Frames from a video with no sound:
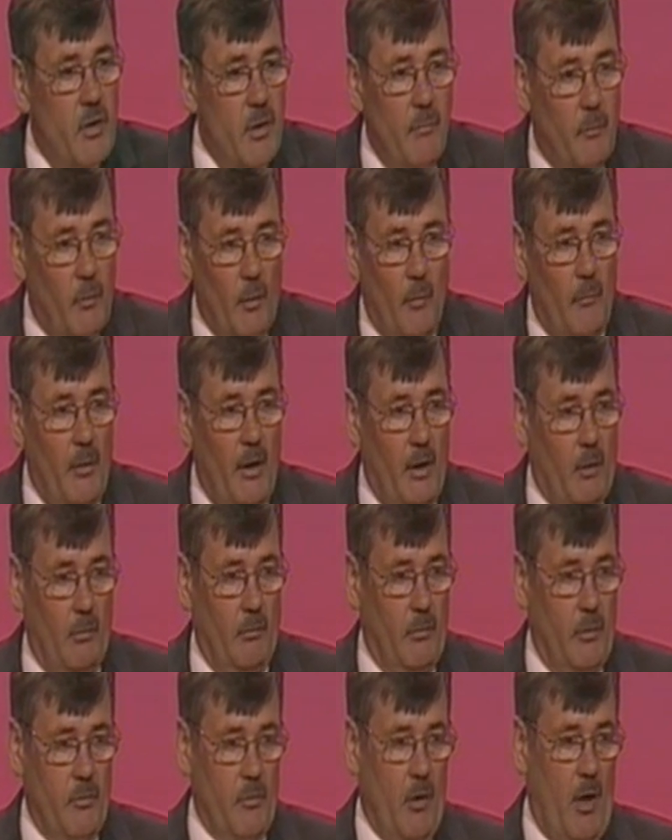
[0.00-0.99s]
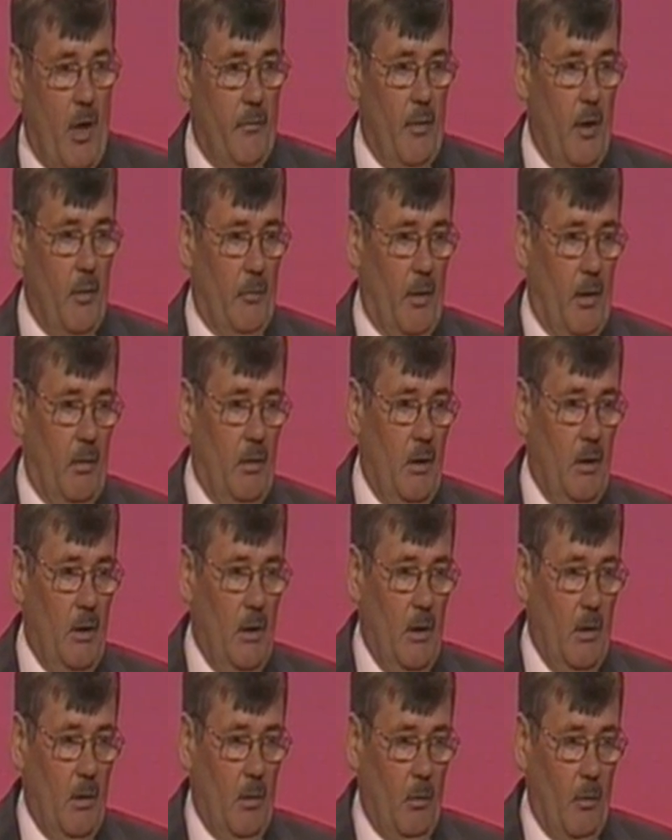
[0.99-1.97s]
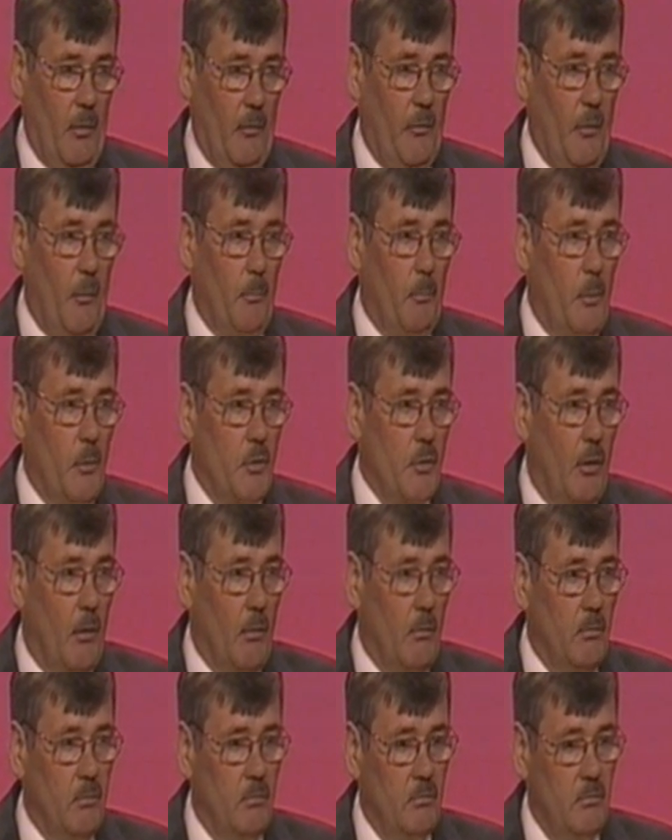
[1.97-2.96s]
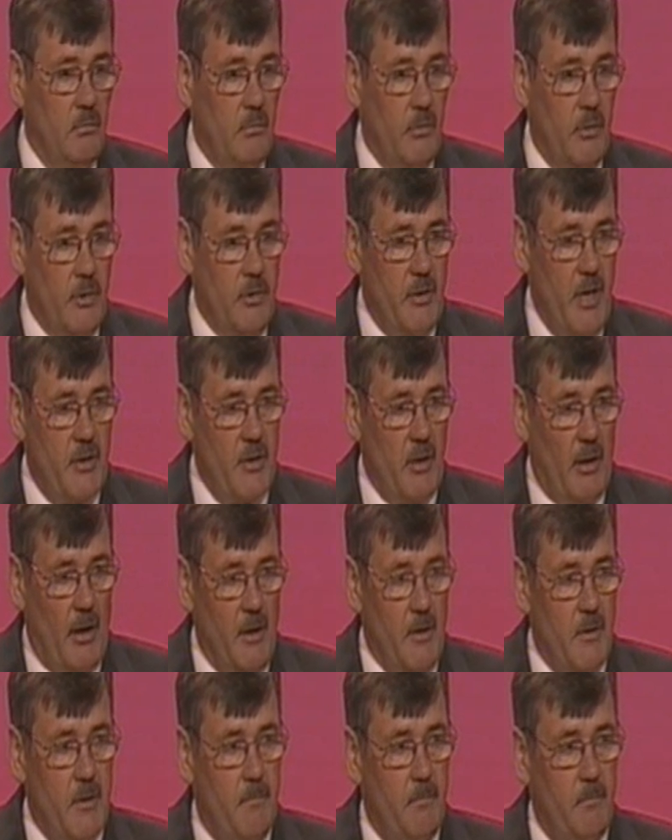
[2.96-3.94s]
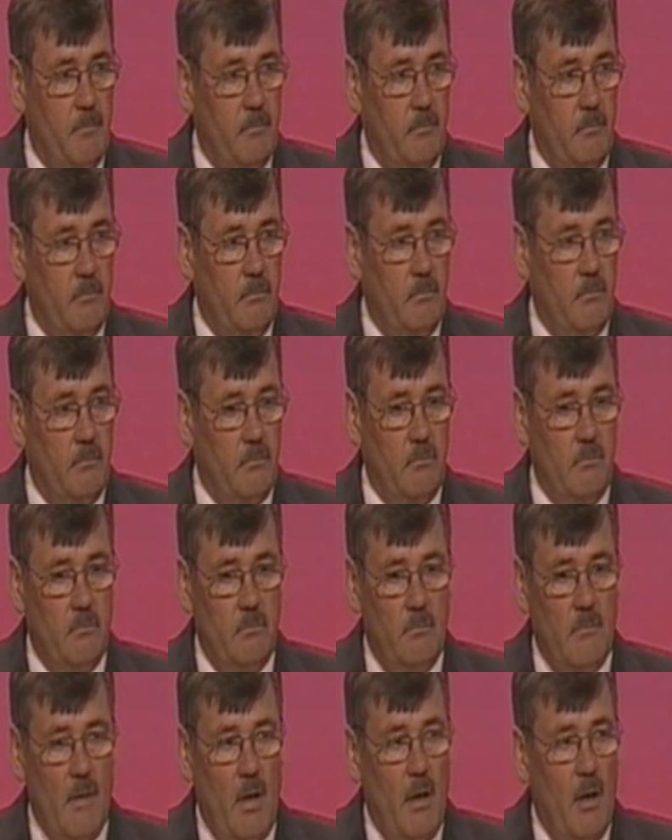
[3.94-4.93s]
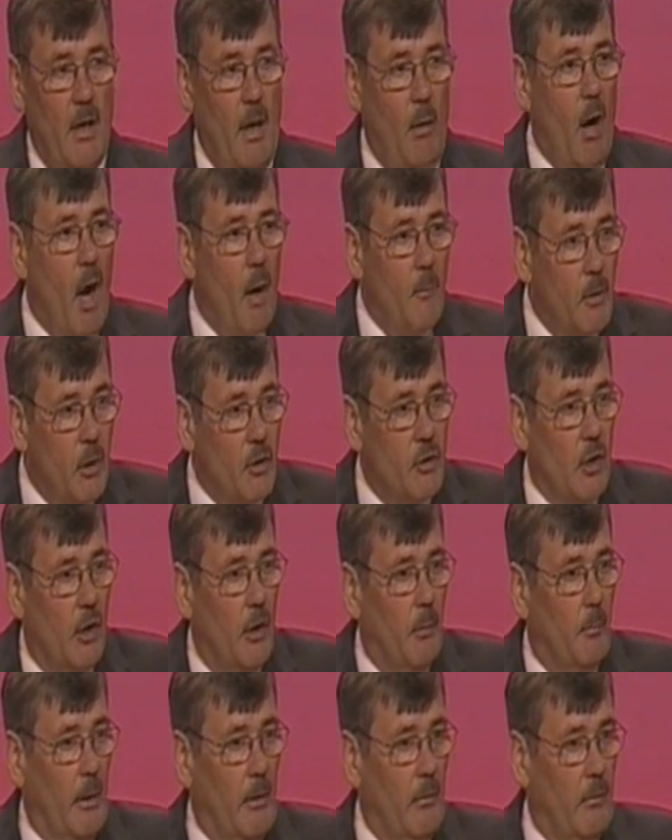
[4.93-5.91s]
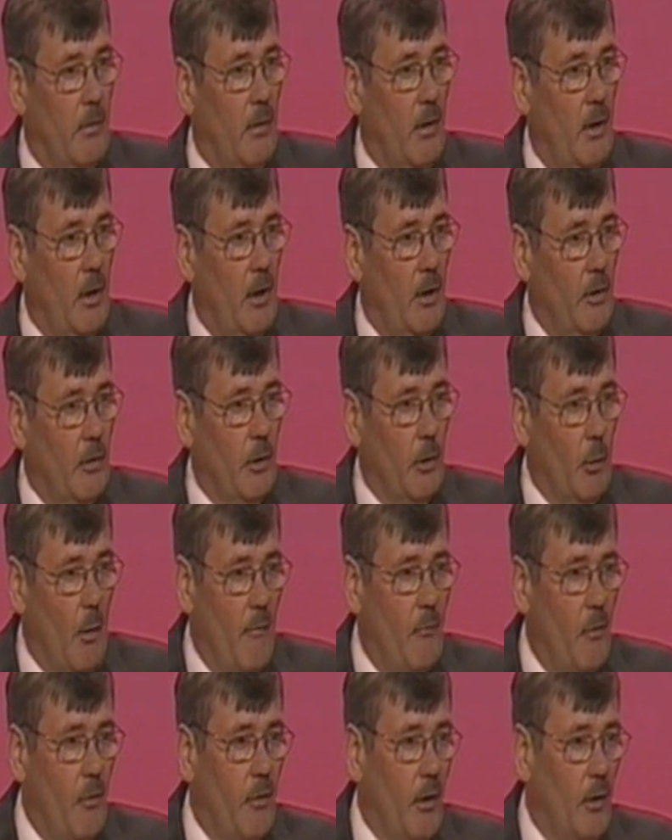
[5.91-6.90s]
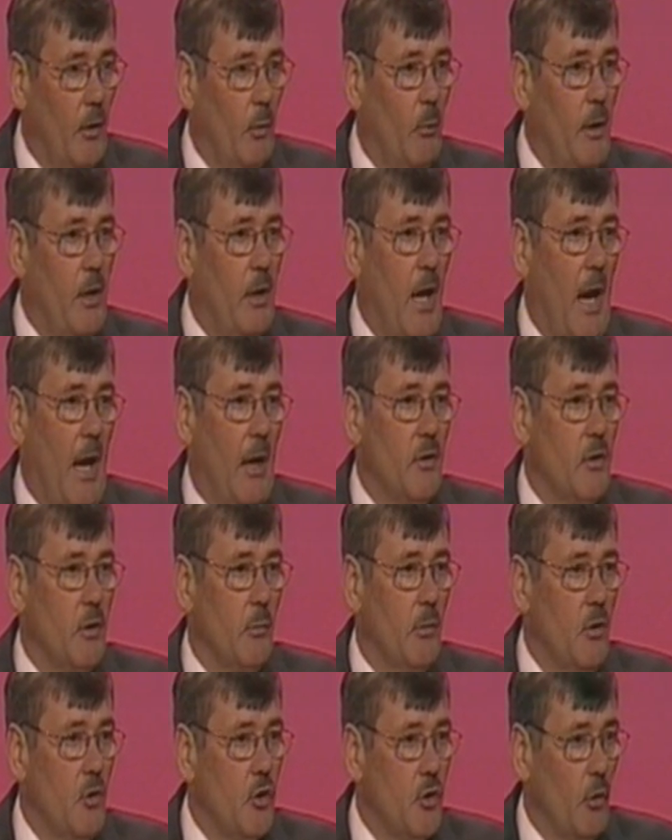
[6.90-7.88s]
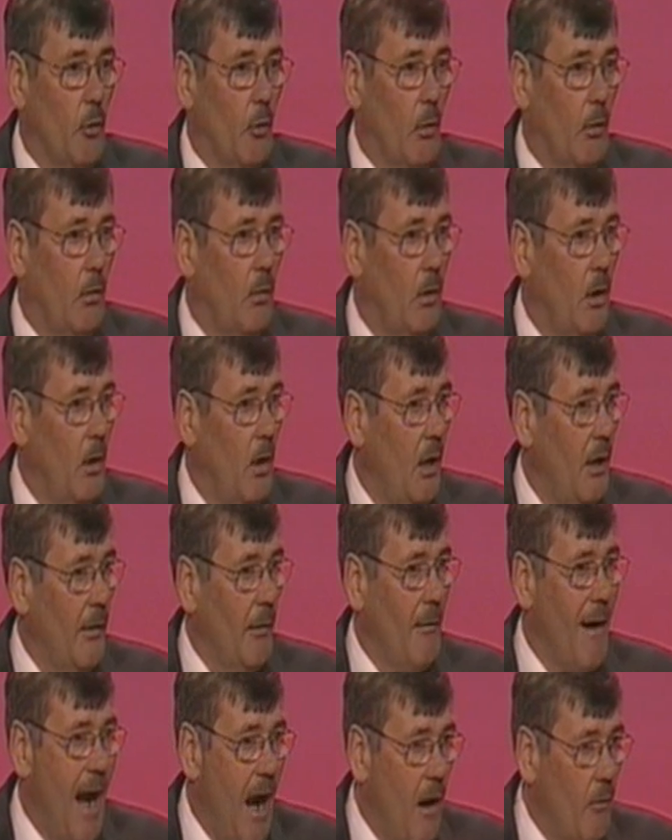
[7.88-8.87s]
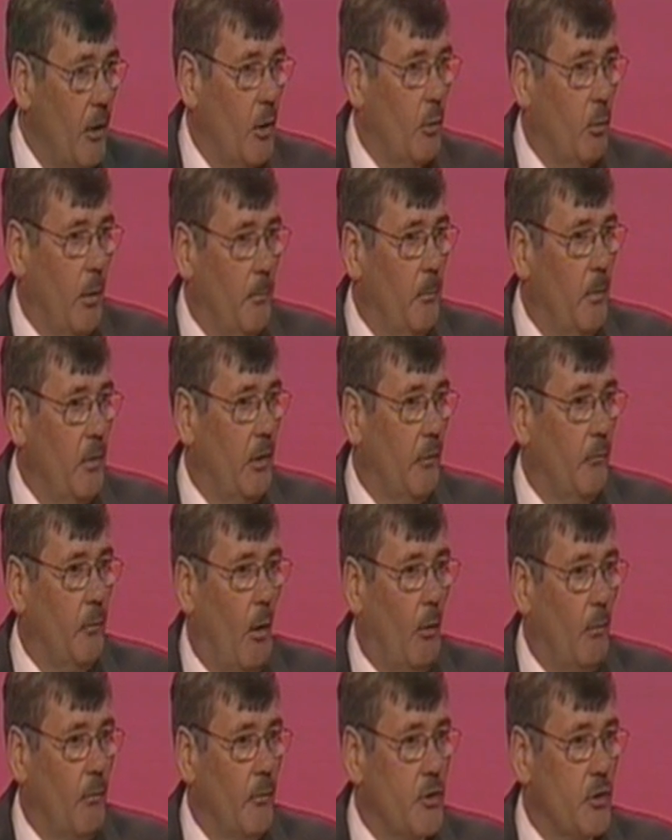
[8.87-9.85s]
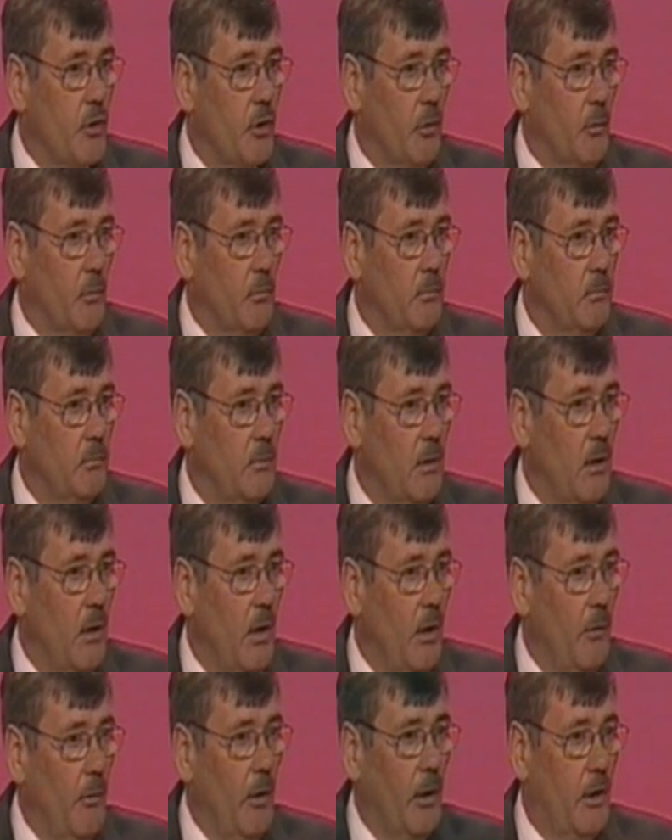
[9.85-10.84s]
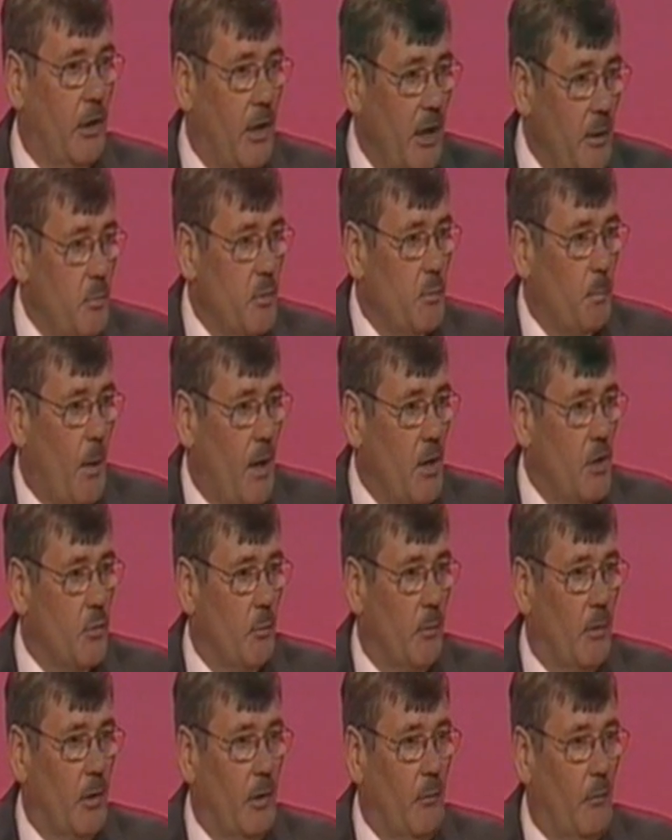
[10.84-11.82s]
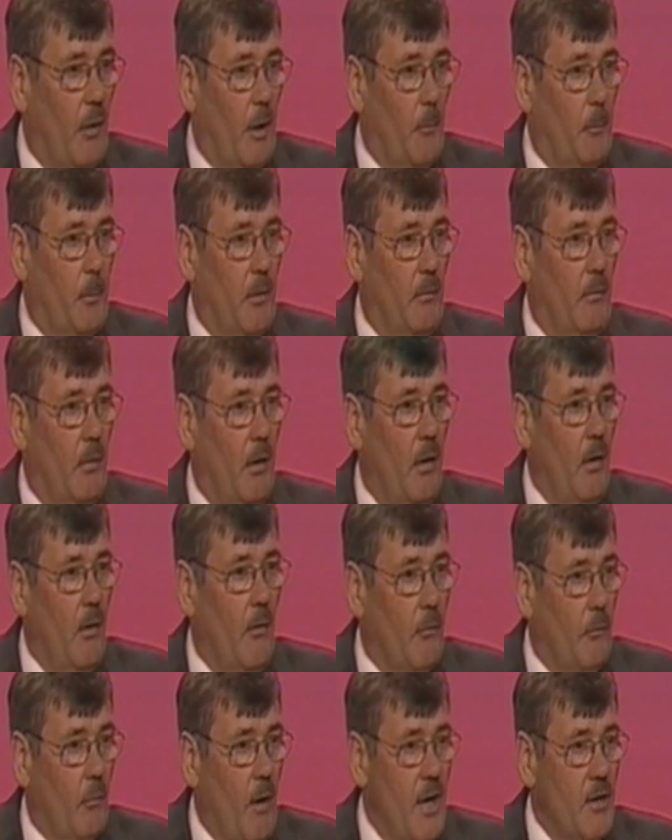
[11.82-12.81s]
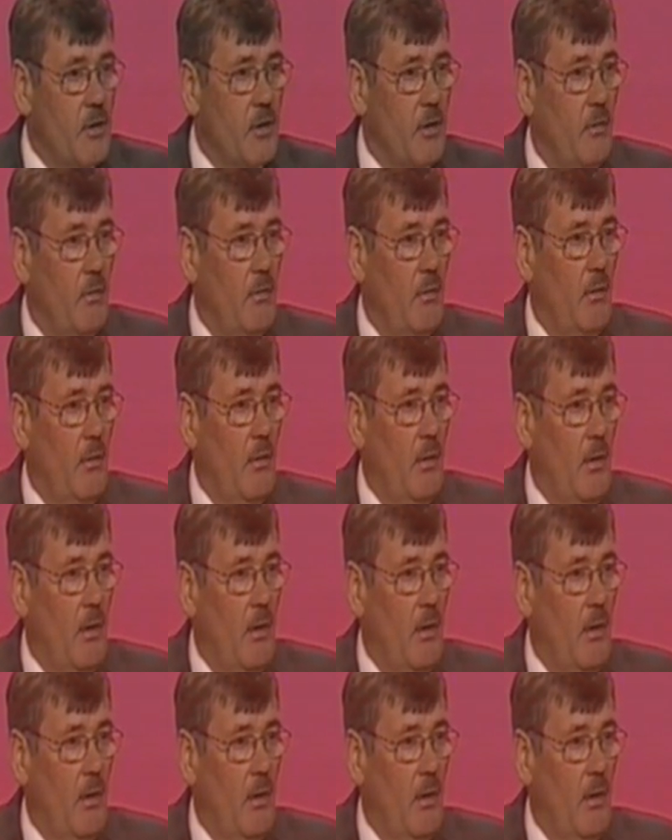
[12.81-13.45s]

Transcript: waiting for a vehicle to drive over or a foot patrol to detonate. Now, I'm determined to do everything that we can to ensure that our equipment evolves too, that it keeps pace with the developing threat